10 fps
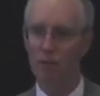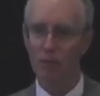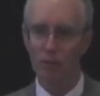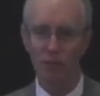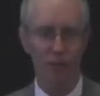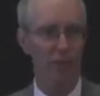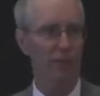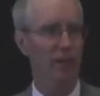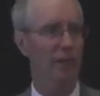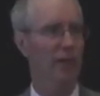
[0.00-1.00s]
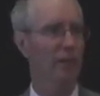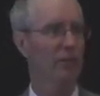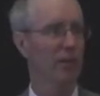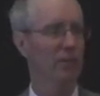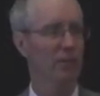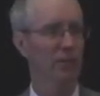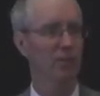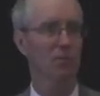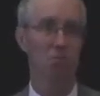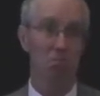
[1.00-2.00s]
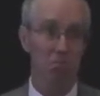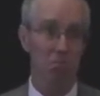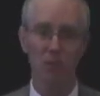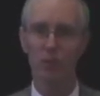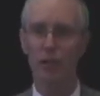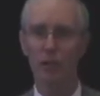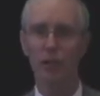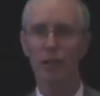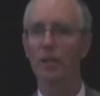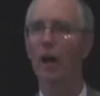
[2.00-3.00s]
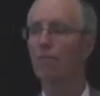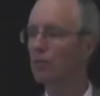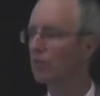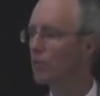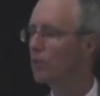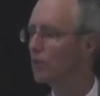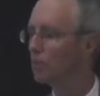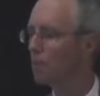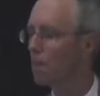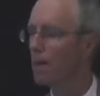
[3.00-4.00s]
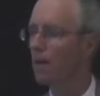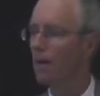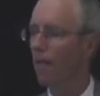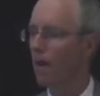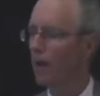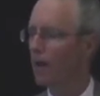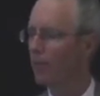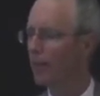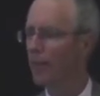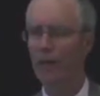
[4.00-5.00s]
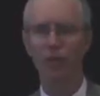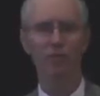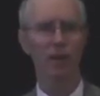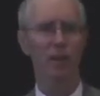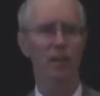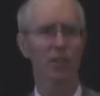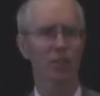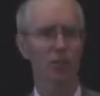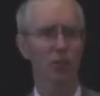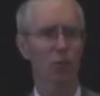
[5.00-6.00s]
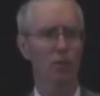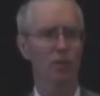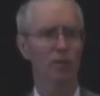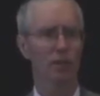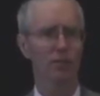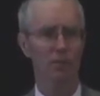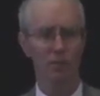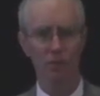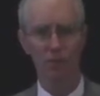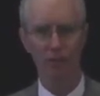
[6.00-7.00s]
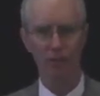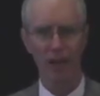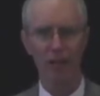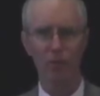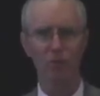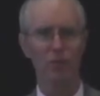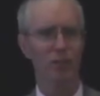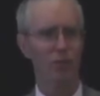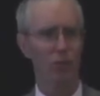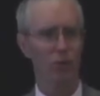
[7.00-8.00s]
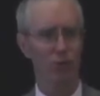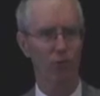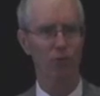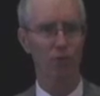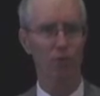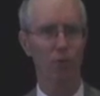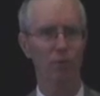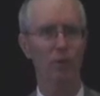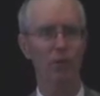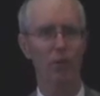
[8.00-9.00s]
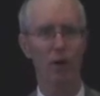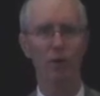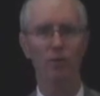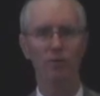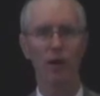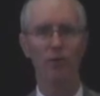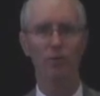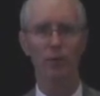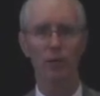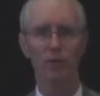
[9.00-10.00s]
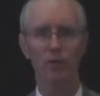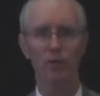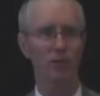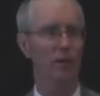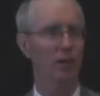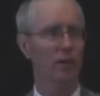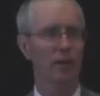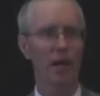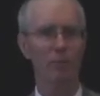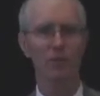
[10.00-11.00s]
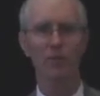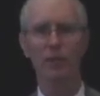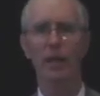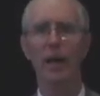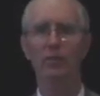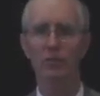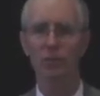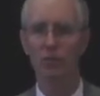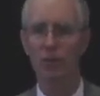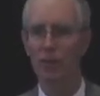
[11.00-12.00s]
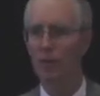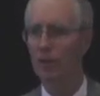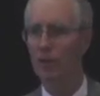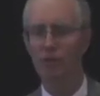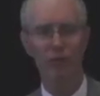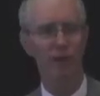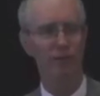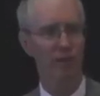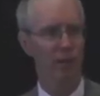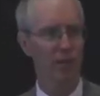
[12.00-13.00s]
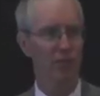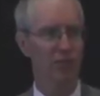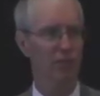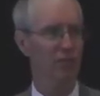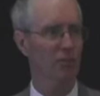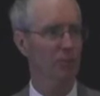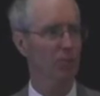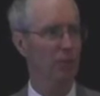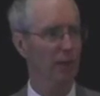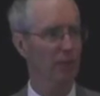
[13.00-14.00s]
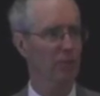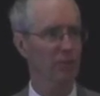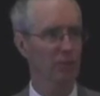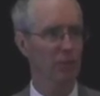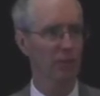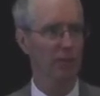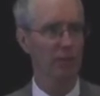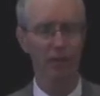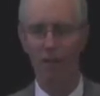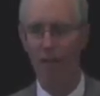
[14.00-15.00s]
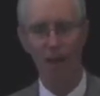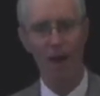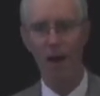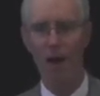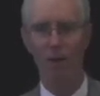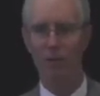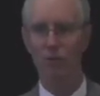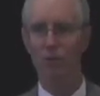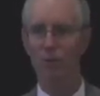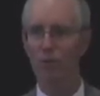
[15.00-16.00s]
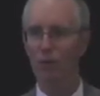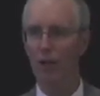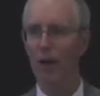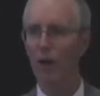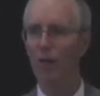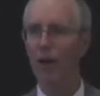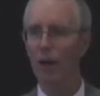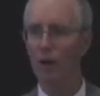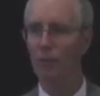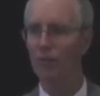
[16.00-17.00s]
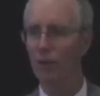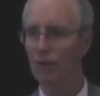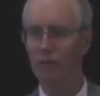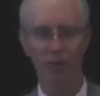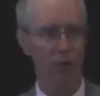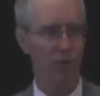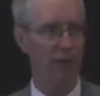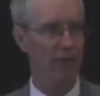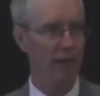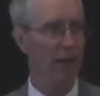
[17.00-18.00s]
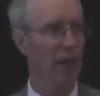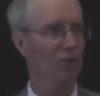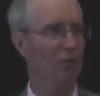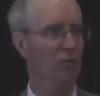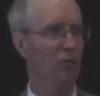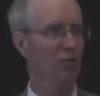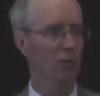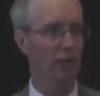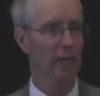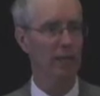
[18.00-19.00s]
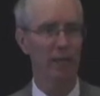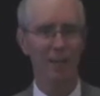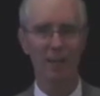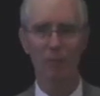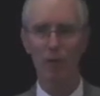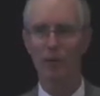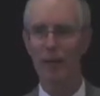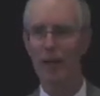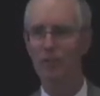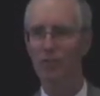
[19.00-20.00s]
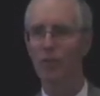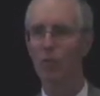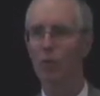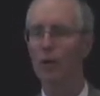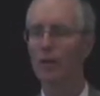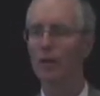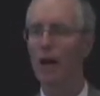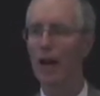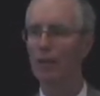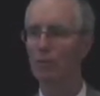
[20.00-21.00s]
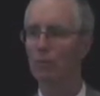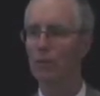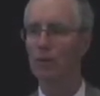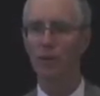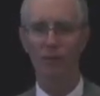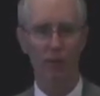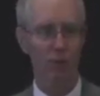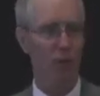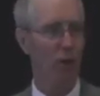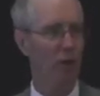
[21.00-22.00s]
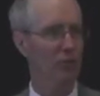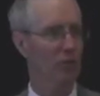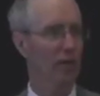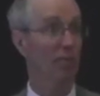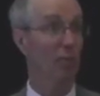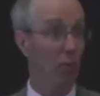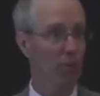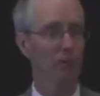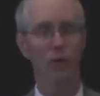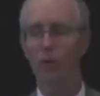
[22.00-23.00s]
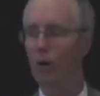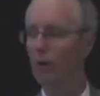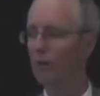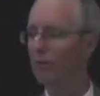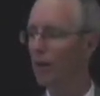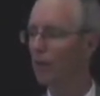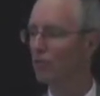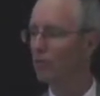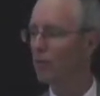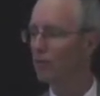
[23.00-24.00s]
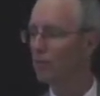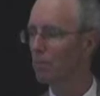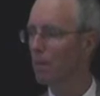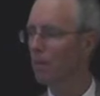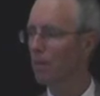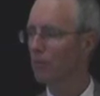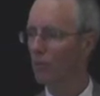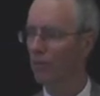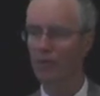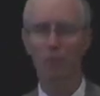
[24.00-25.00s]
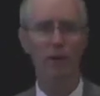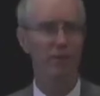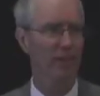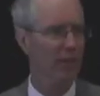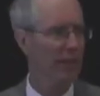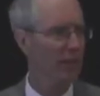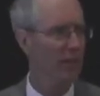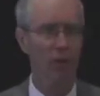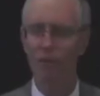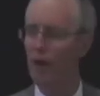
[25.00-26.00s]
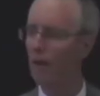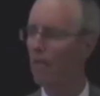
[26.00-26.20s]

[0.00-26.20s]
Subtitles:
Does that take it out of the definition? You got a conversation. And think ahead on ventilation. One of the items that you go through for permit required confined space is atmospheric hazards. If you've got a ventilation system in place that you build in, that you can rely on that 100% of the time, that hazard goes away, and maybe that is the one item that requires you to have a permit required confined space. So think ahead on that.